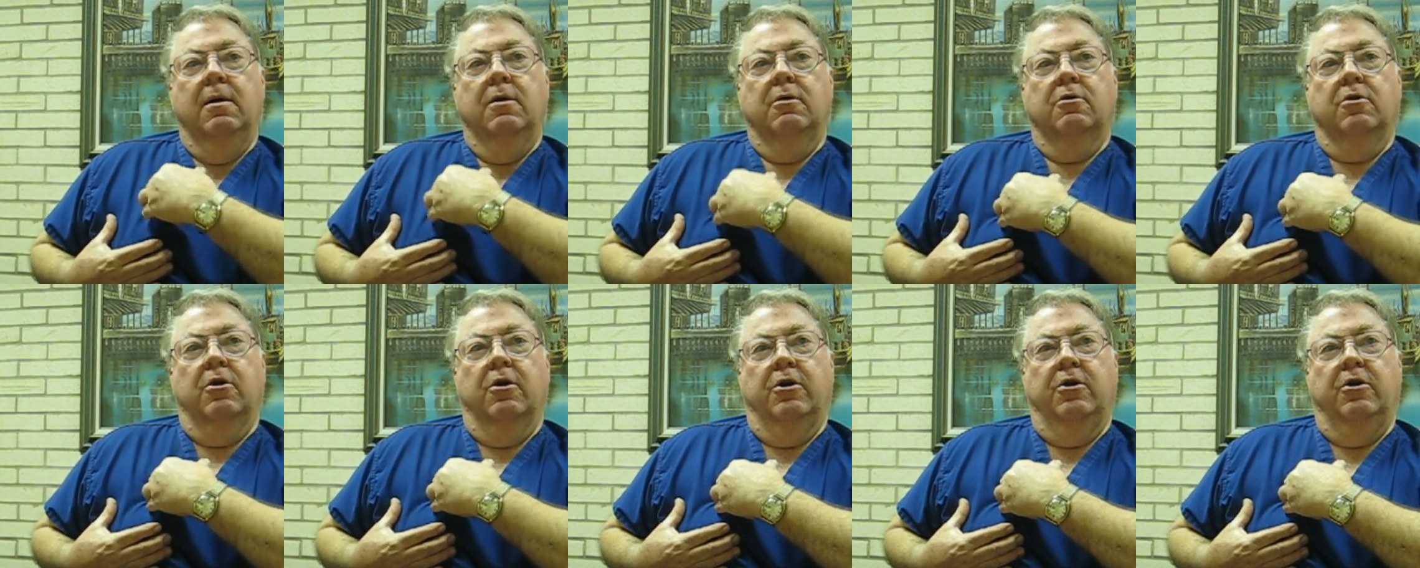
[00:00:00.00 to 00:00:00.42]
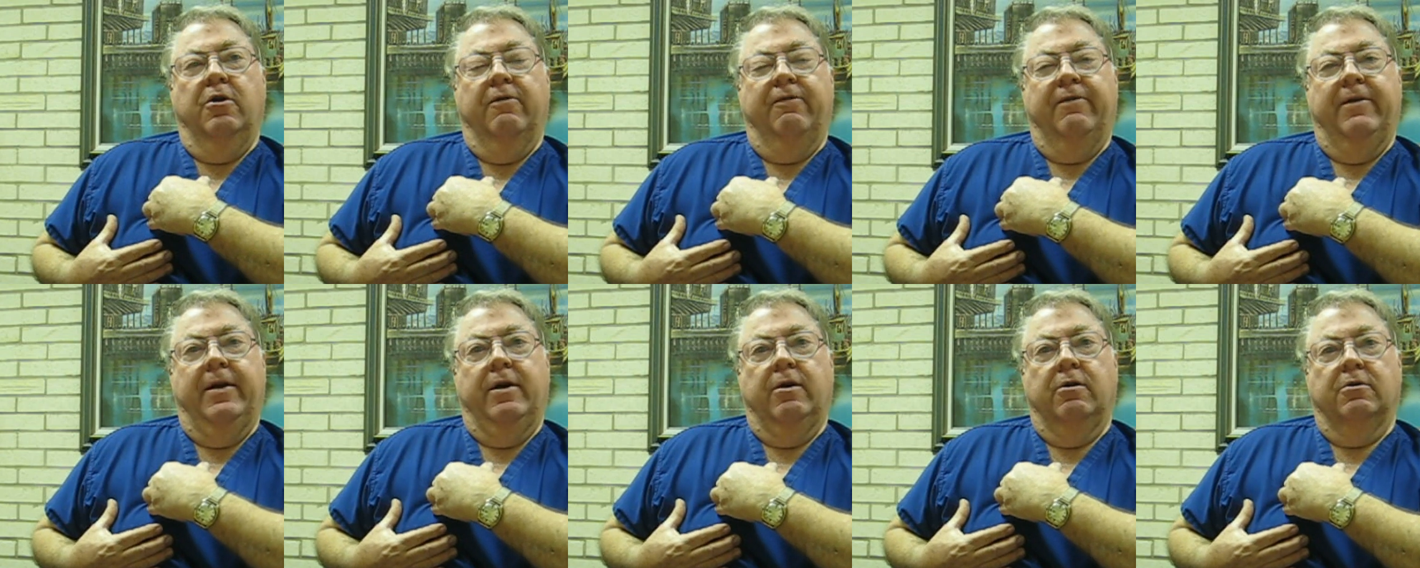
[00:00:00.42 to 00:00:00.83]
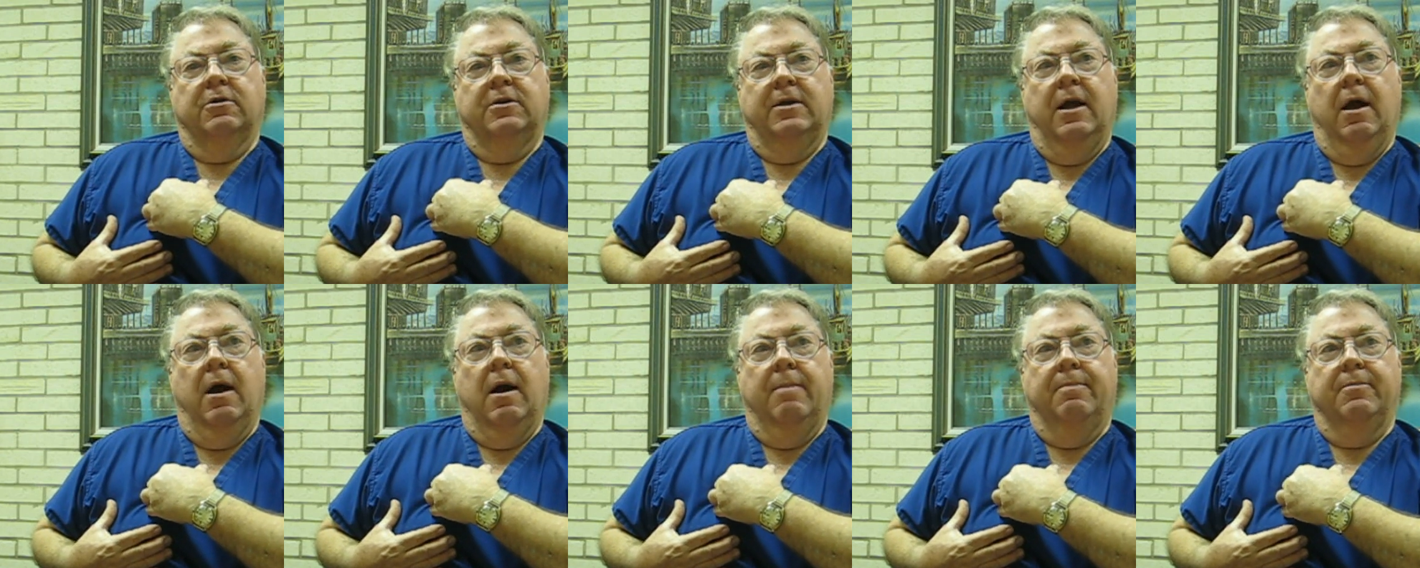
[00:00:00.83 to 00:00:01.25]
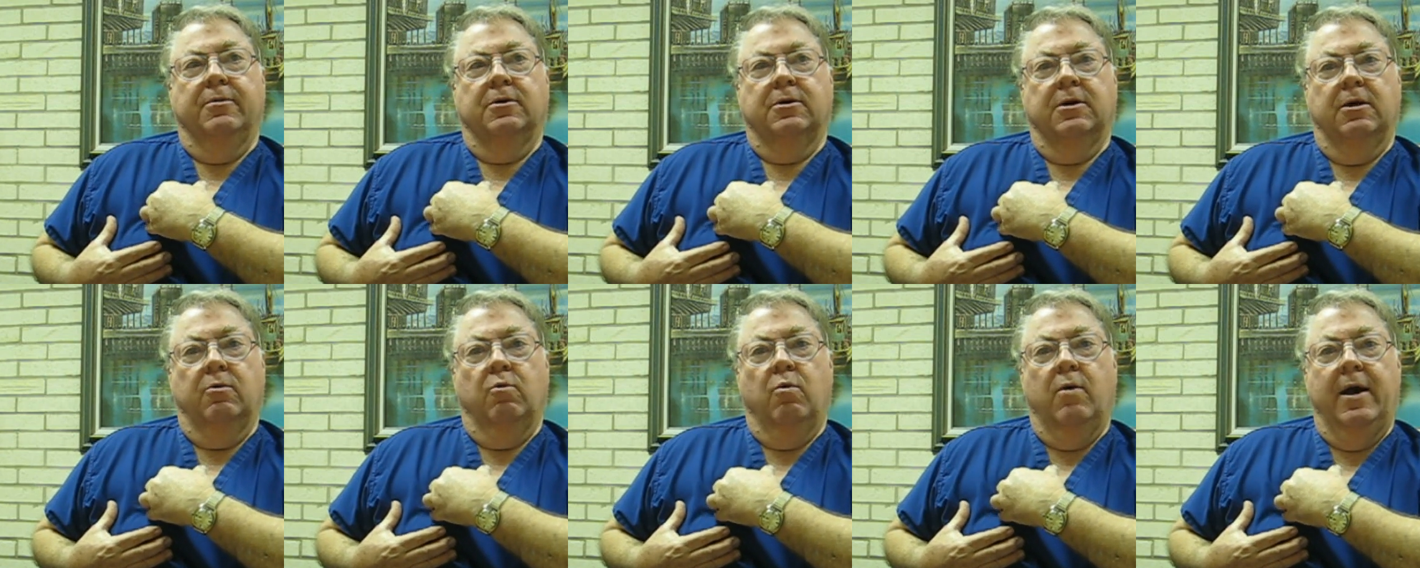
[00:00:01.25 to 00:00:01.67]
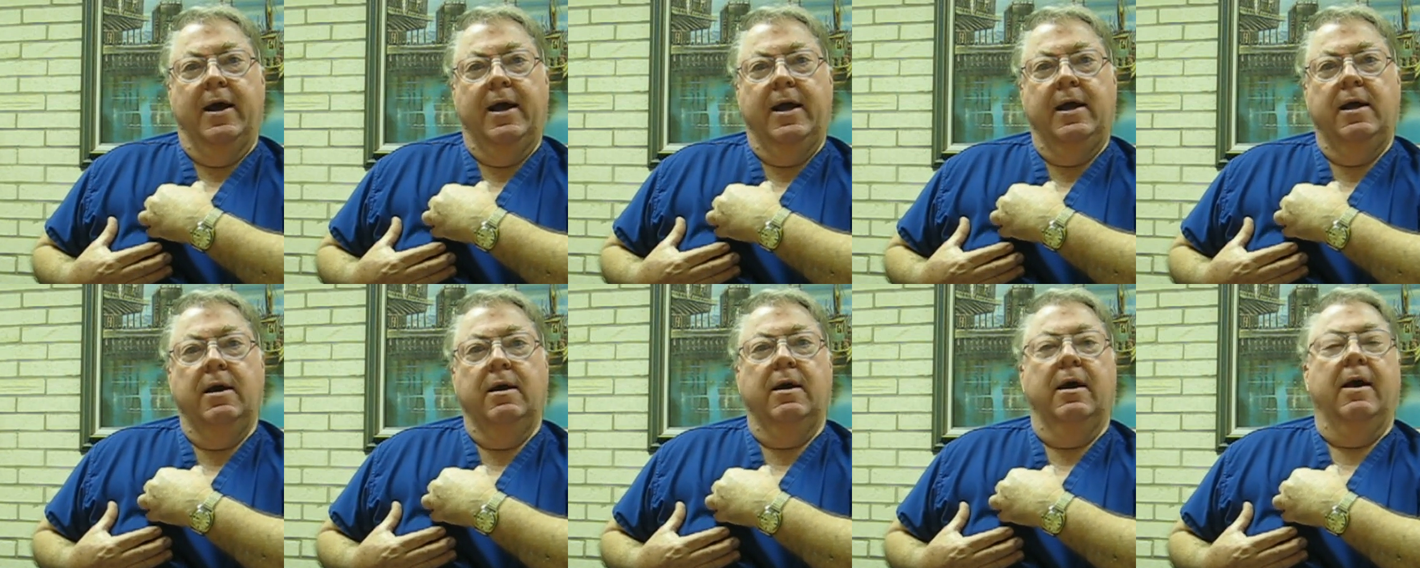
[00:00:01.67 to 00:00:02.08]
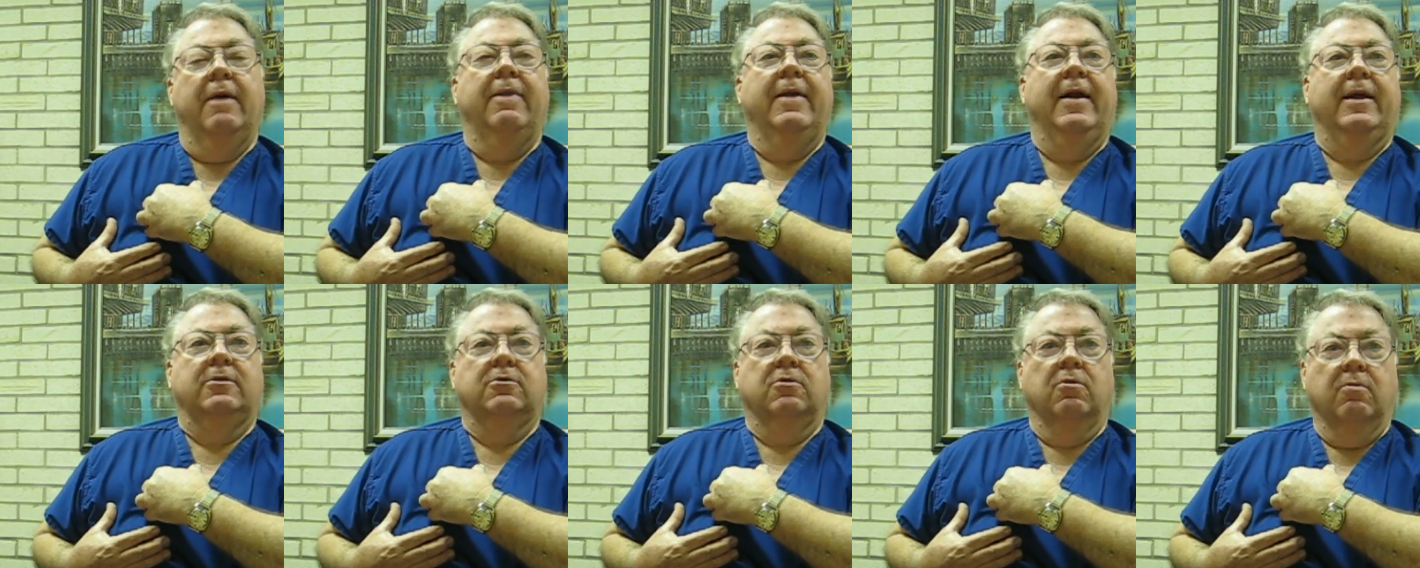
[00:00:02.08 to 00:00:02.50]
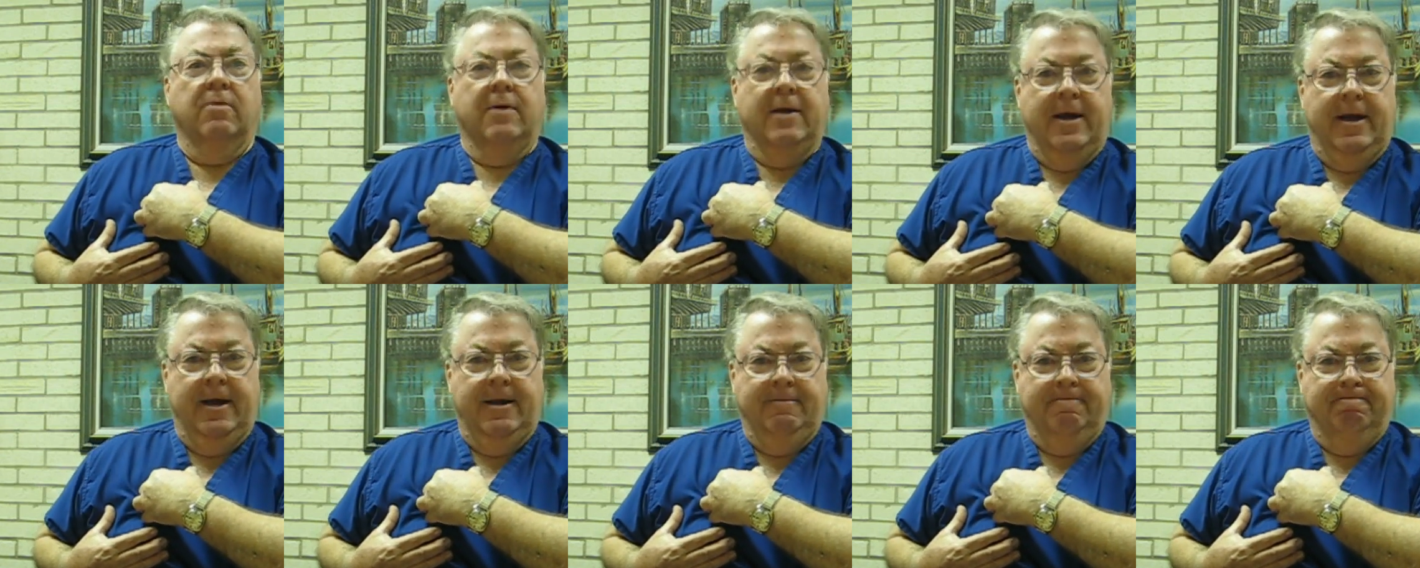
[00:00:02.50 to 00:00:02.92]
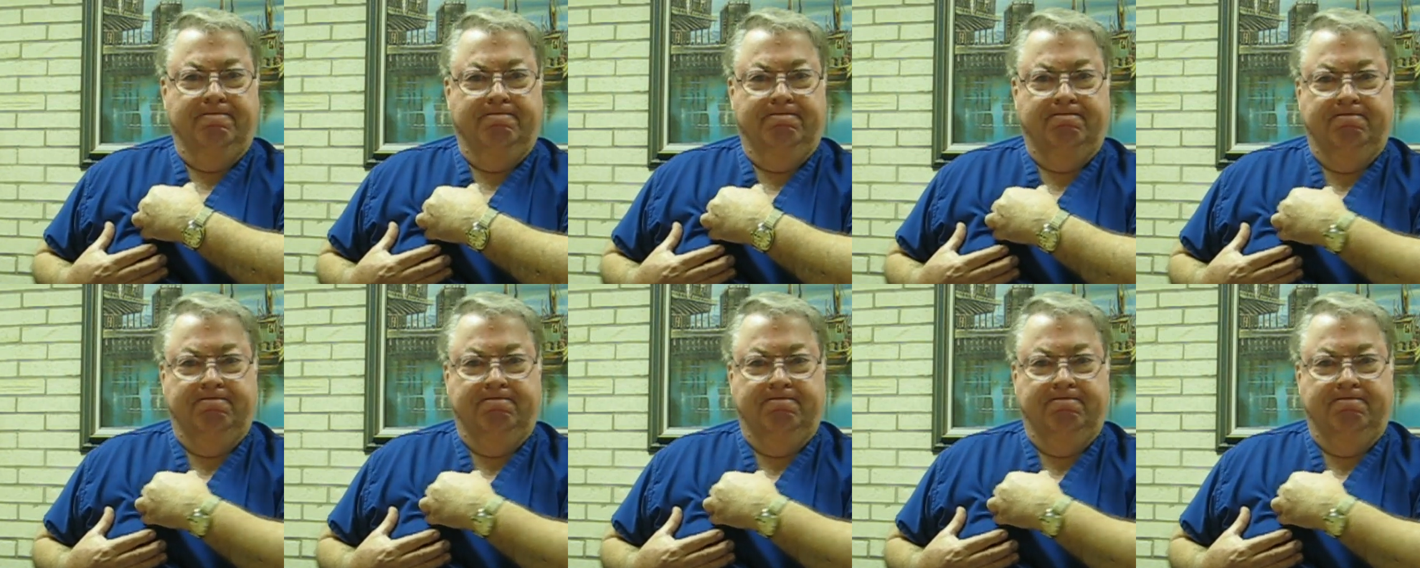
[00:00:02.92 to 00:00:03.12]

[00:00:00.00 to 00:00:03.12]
turn your fingers the opposite way, and that's okay.